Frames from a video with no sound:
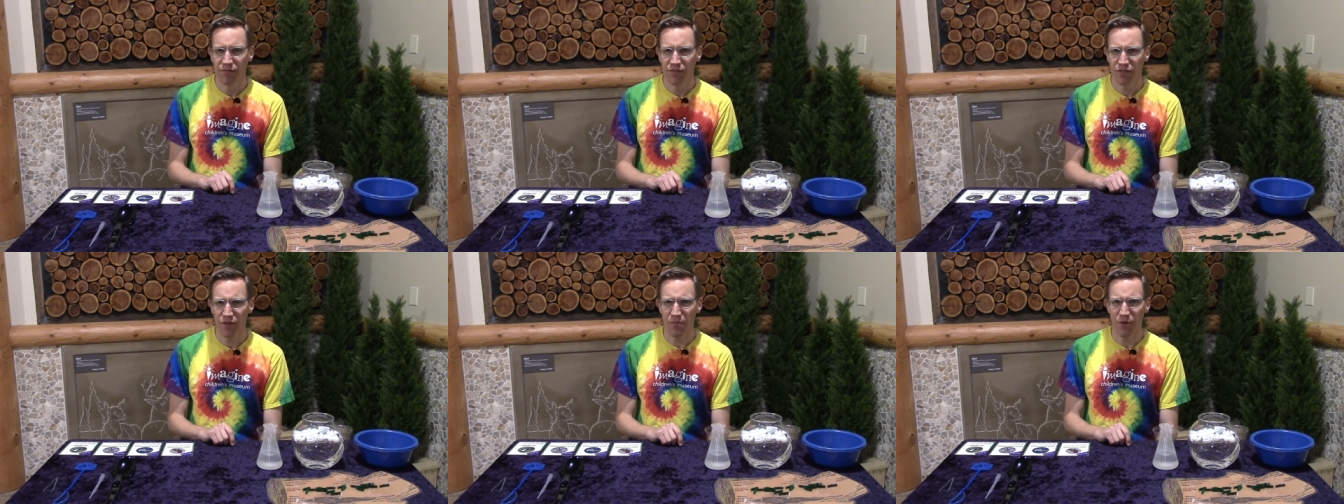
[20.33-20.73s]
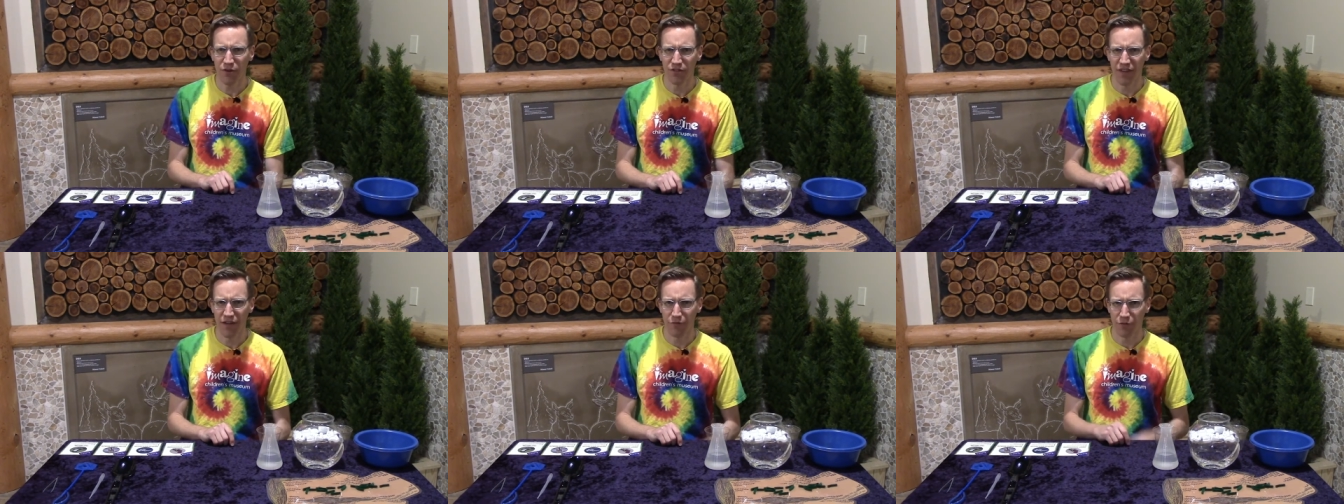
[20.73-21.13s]
Some
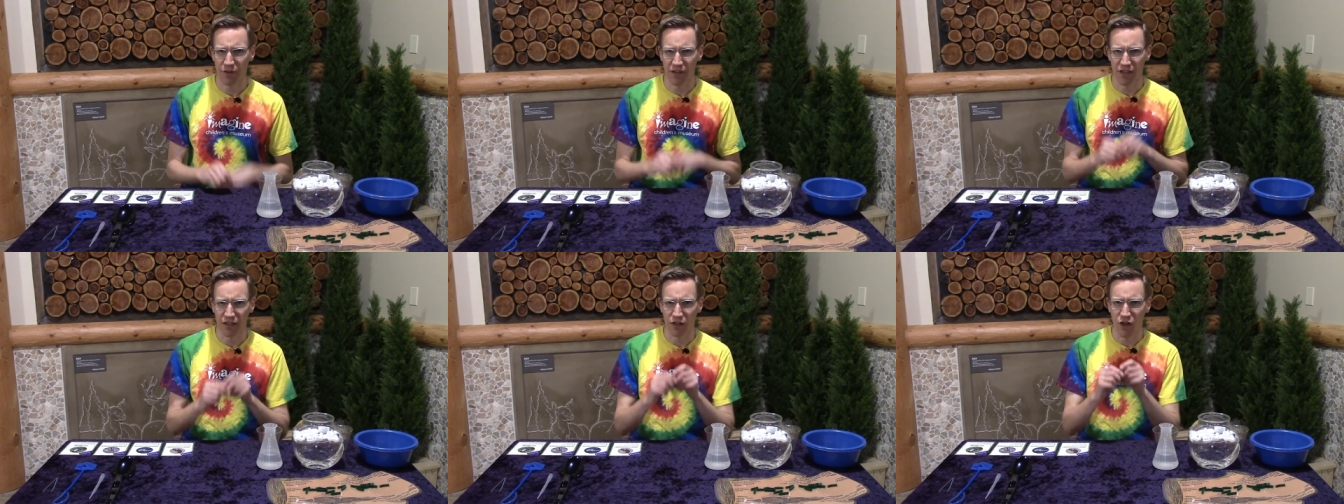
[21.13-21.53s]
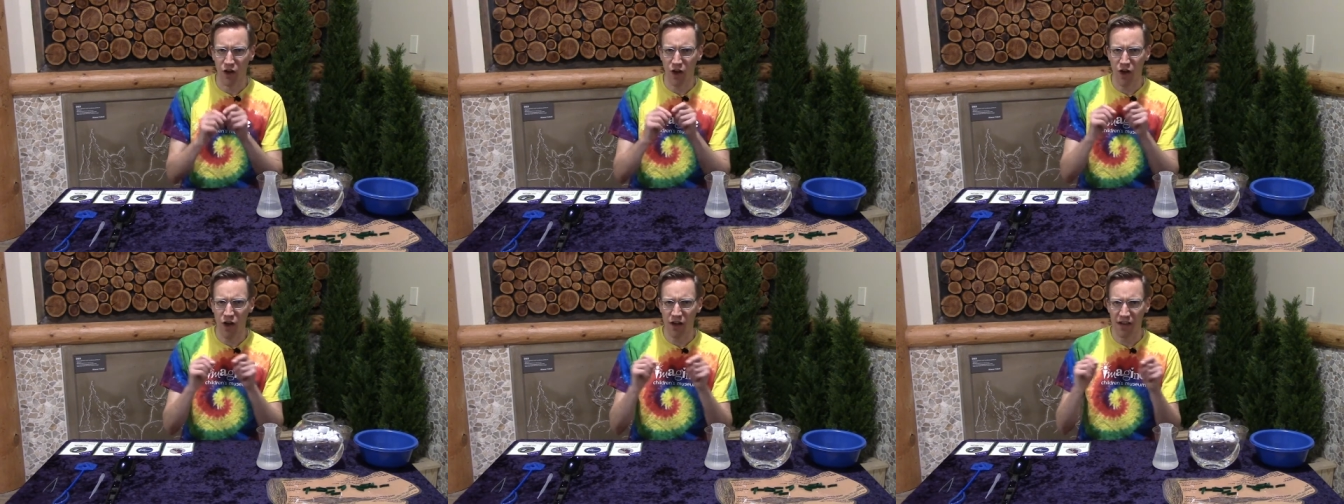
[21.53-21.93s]
birds have really
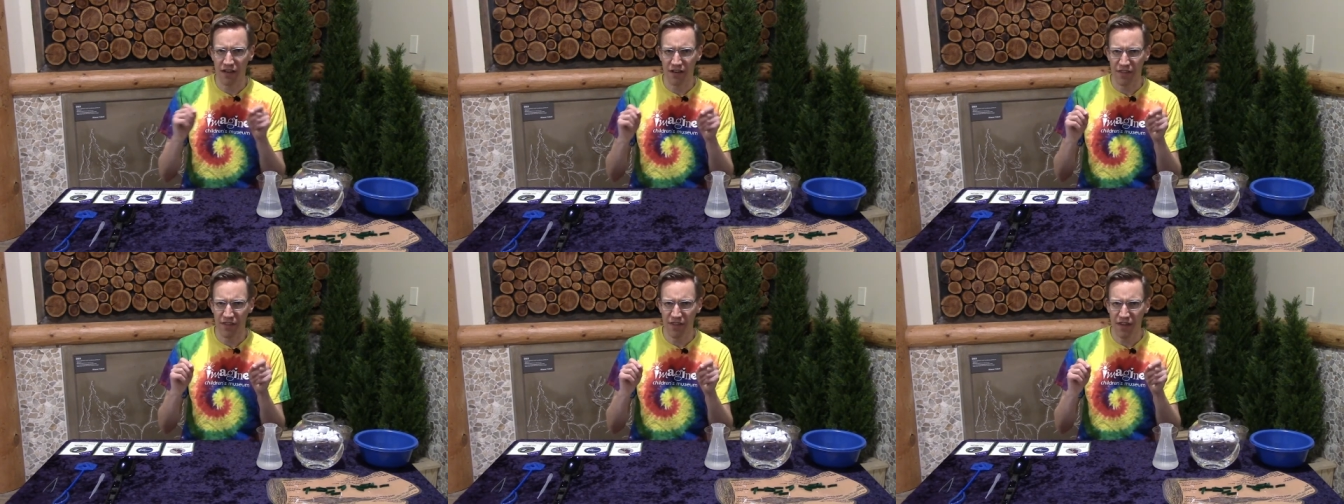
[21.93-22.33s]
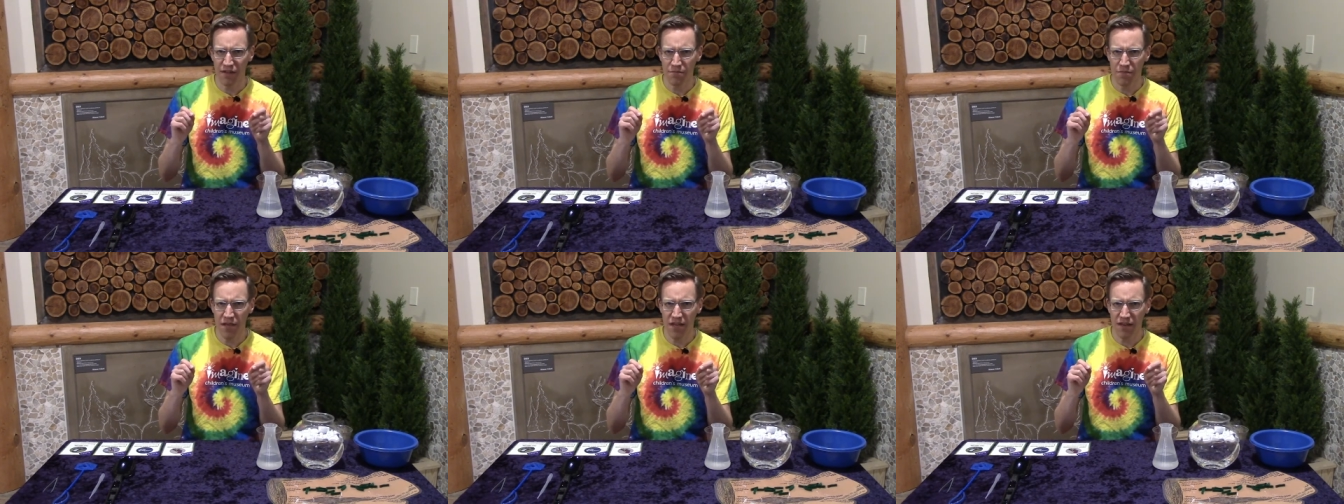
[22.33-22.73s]
long and
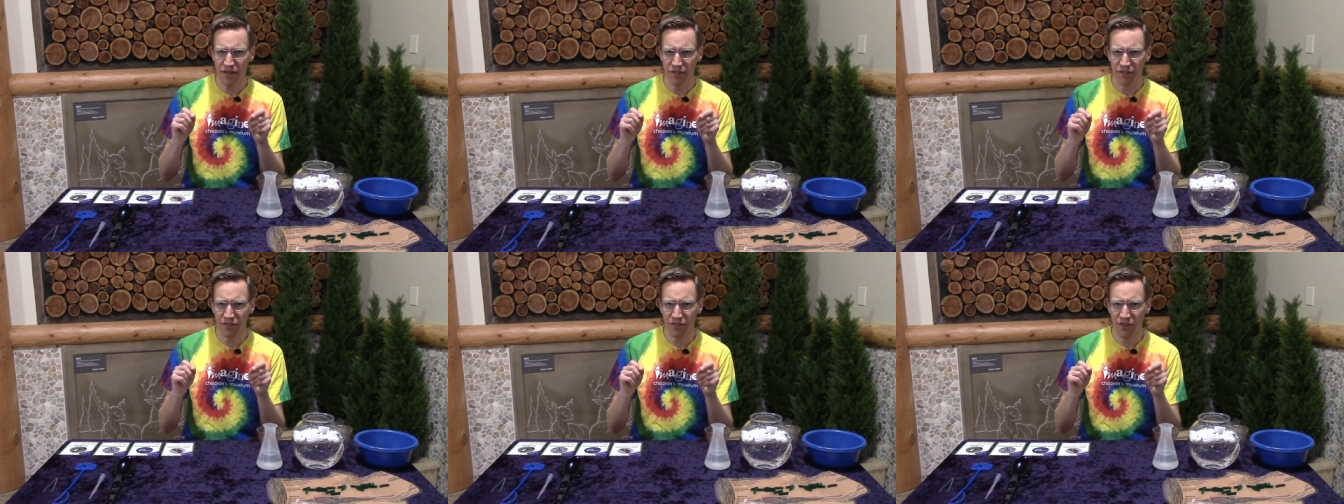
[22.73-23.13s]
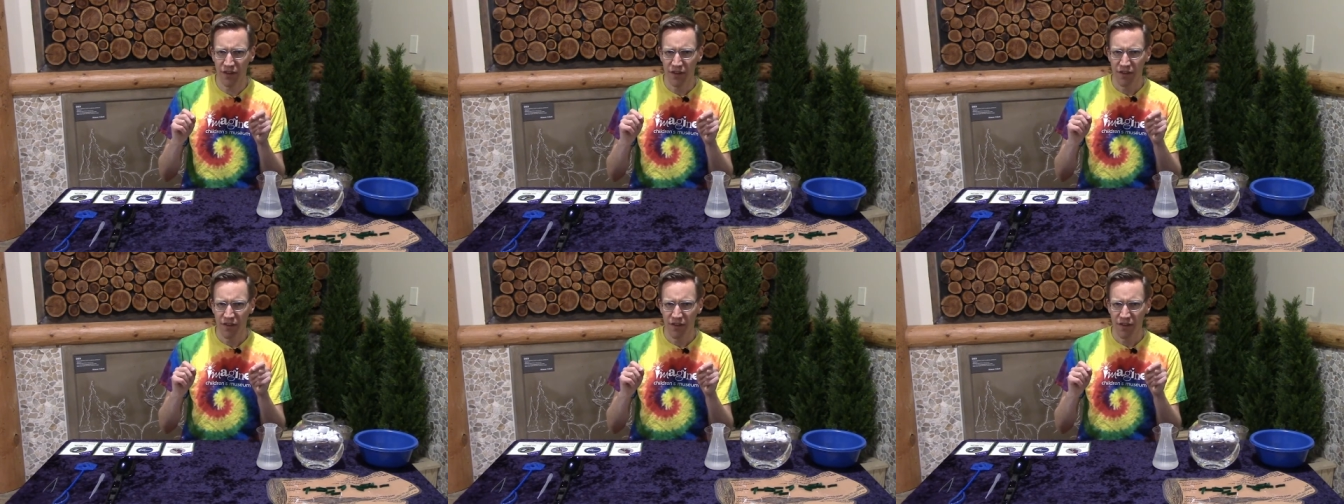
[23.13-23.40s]
thin beaks.